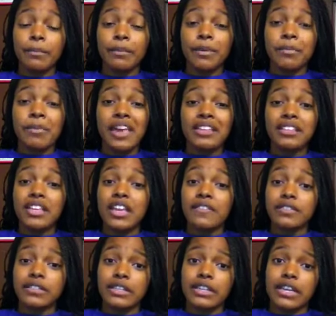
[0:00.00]
But mainly
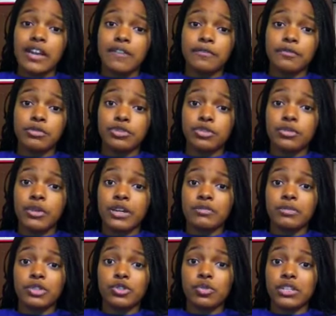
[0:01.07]
everything I got from
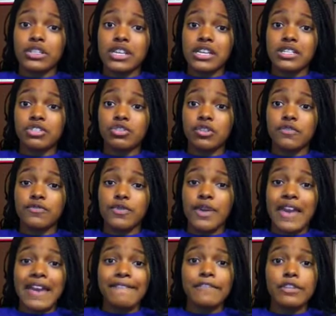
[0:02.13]
Deuteronomy 28. So if you
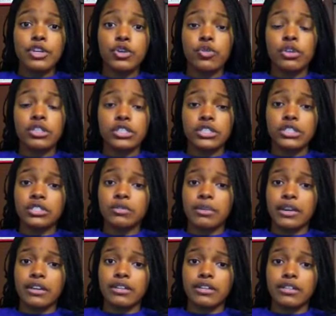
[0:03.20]
have any questions
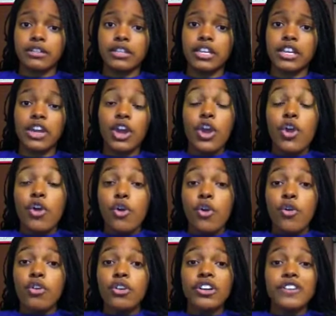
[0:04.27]
about anything,
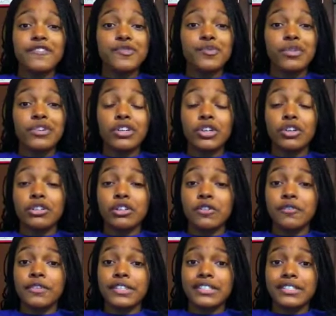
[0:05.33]
or if you want to go
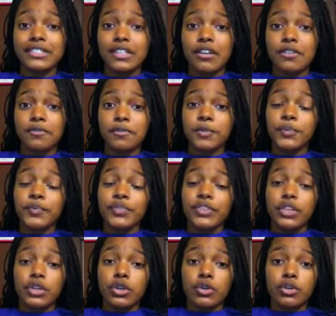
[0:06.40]
look for yourself,
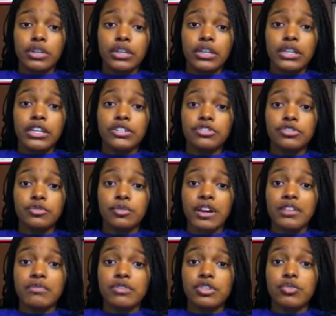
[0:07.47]
go look in
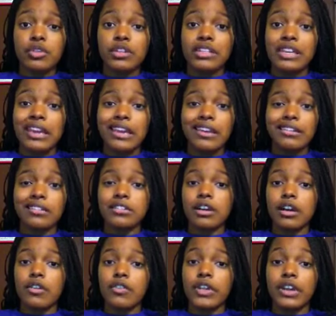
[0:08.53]
Deuteronomy 28 and it's
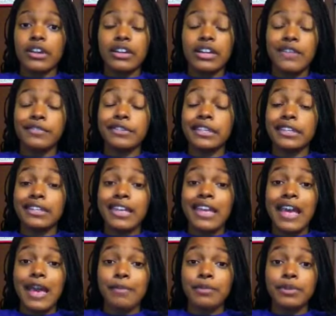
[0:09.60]
all there. And everything that
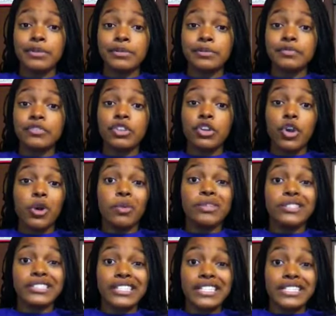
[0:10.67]
happened or
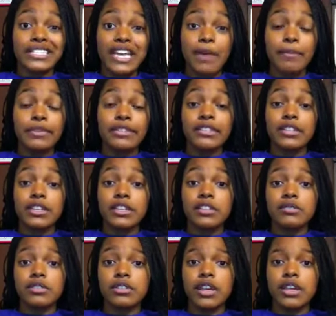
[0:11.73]
was said to happen to the
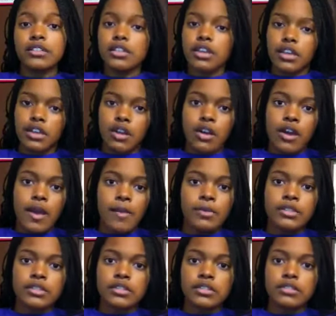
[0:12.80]
Israelites, it all
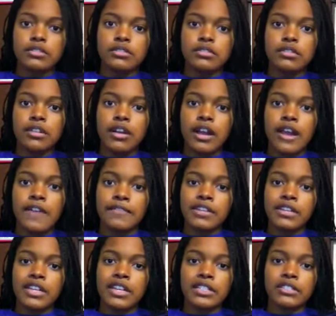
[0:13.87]
happened to our
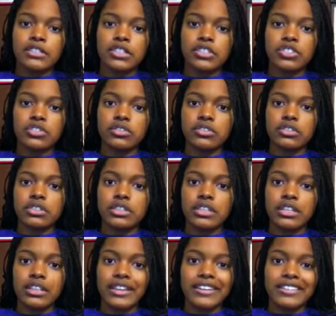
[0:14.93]
African ancestors in
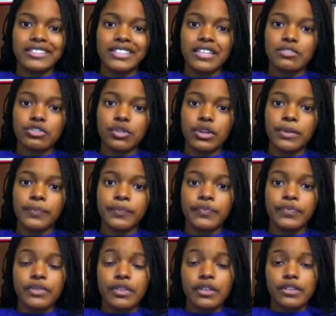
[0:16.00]
the Atlantic slave trade.
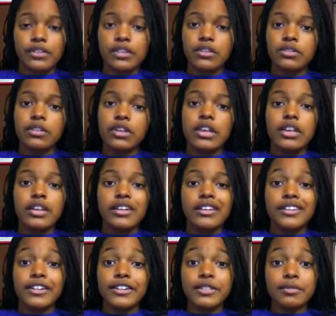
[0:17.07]
So
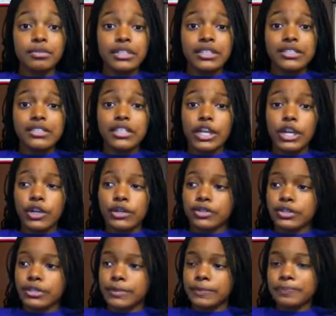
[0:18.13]
here's Blessed and
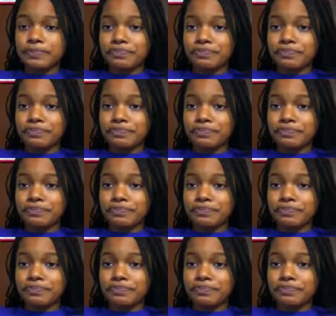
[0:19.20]
Cursed.